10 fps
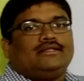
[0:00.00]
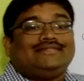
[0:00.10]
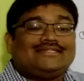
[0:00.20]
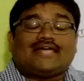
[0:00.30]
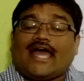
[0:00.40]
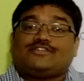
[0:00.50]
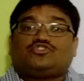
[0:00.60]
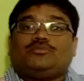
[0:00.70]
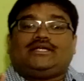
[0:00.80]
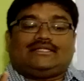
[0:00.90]
This has
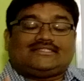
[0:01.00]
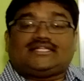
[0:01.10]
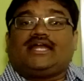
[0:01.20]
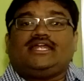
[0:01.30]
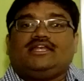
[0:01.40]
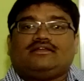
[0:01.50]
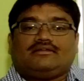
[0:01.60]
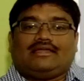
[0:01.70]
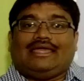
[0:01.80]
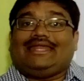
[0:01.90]
to be studied
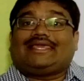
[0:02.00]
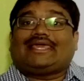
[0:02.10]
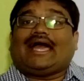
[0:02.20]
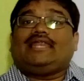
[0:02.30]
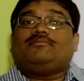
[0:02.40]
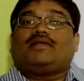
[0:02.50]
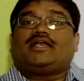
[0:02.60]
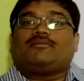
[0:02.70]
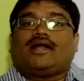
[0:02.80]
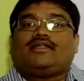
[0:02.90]
in a
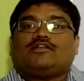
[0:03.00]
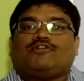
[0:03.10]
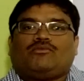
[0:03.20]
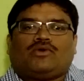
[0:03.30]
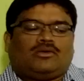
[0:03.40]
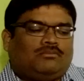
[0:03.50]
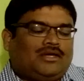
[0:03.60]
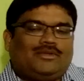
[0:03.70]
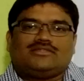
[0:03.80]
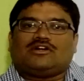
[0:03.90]
calibrated manner
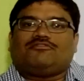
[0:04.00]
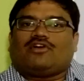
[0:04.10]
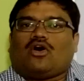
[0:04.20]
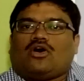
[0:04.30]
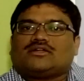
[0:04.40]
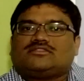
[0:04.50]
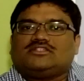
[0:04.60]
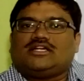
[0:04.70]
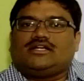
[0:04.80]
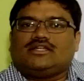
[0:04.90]
by means of
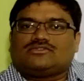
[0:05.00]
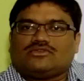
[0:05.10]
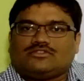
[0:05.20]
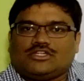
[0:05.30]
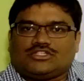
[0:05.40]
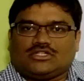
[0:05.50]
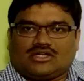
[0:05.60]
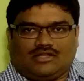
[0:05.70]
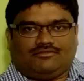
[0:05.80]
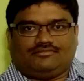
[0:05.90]
oxygen dissociation
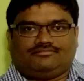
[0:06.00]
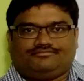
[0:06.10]
curve.